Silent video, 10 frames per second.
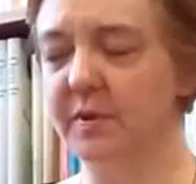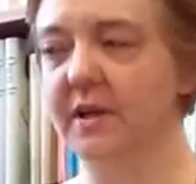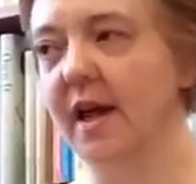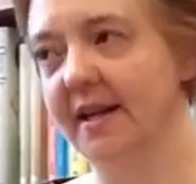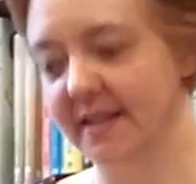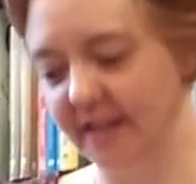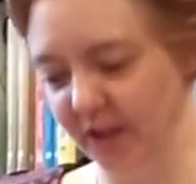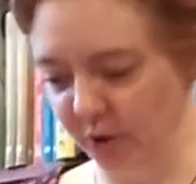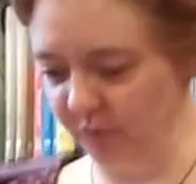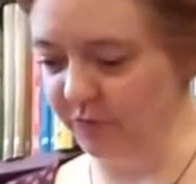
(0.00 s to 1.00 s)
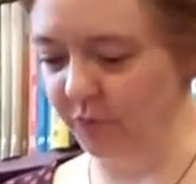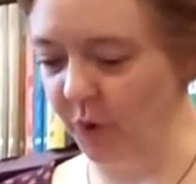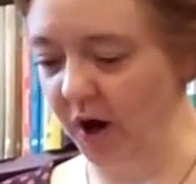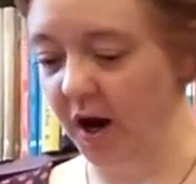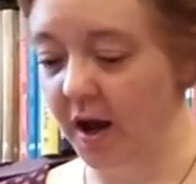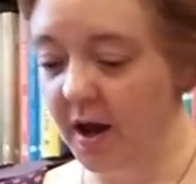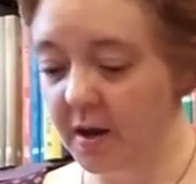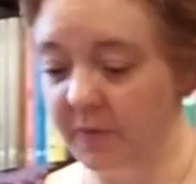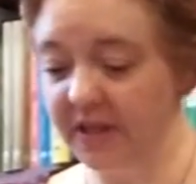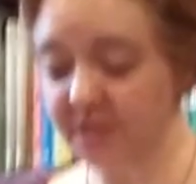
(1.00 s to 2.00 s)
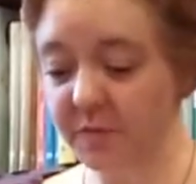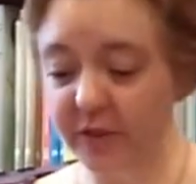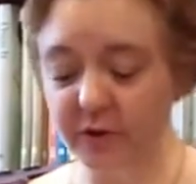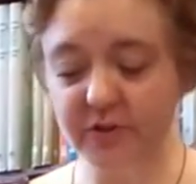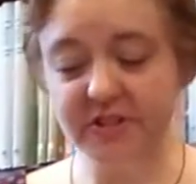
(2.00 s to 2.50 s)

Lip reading: had been knighted the year before, but his mother